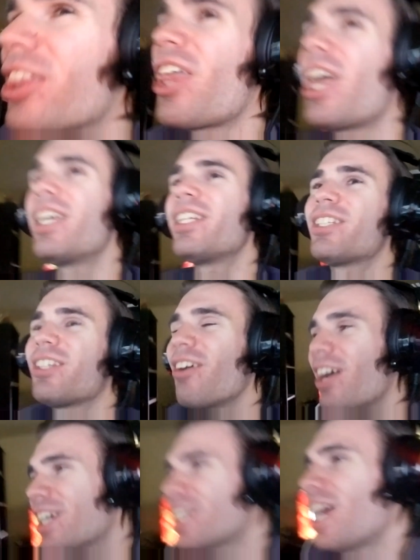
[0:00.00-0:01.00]
things, so
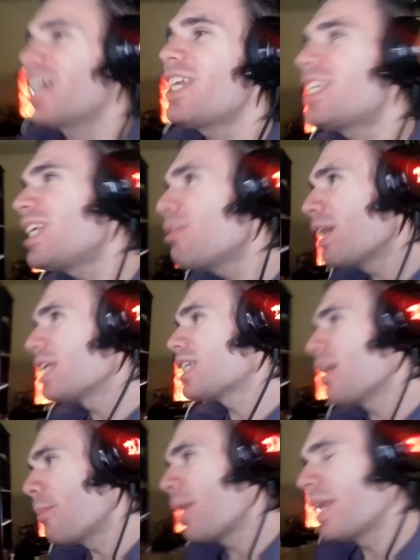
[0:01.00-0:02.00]
I could see why
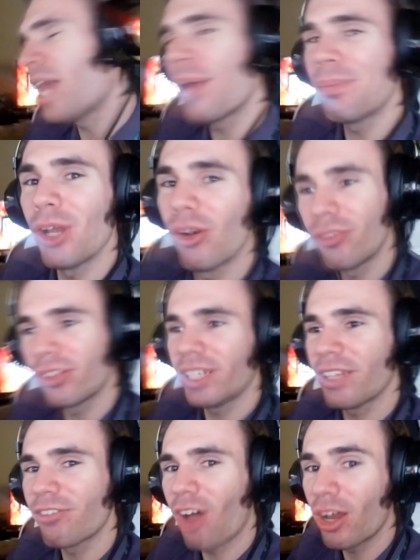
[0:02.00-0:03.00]
some might not be
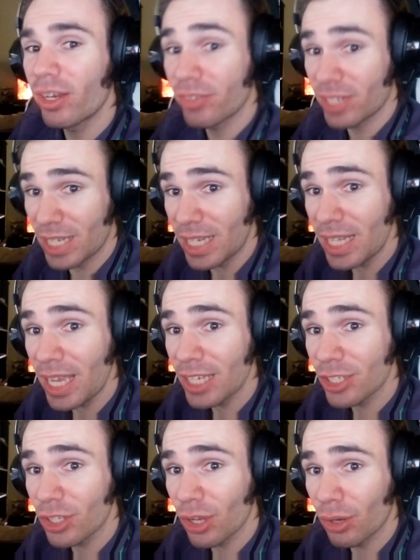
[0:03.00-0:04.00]
overly fond of seeing
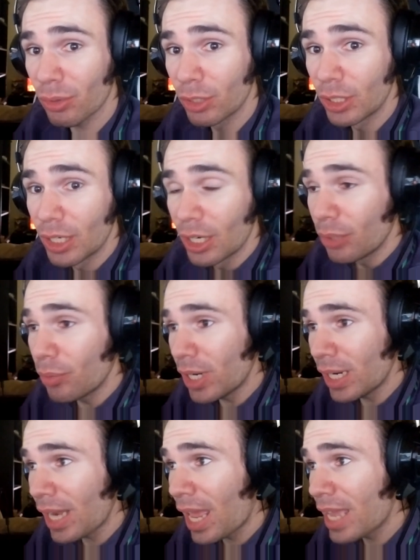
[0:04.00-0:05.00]
that, so
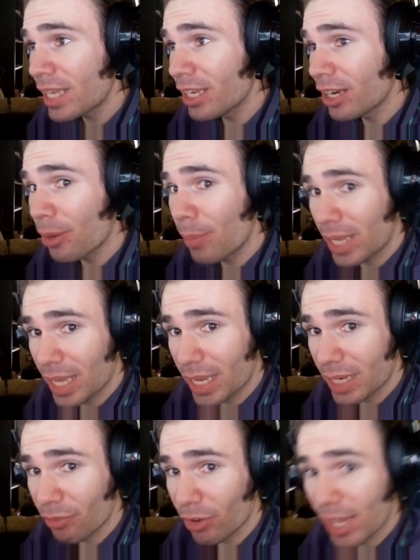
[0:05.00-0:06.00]
we're like, you know, making
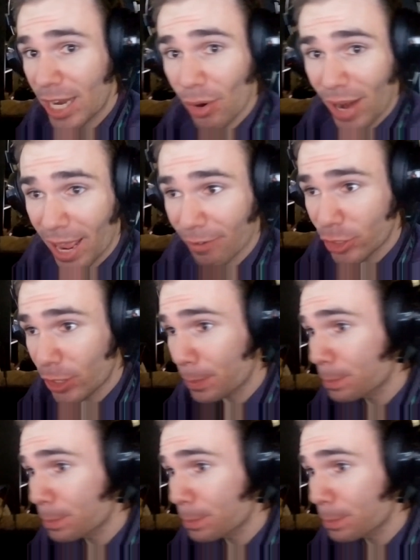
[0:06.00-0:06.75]
it where they don't have to.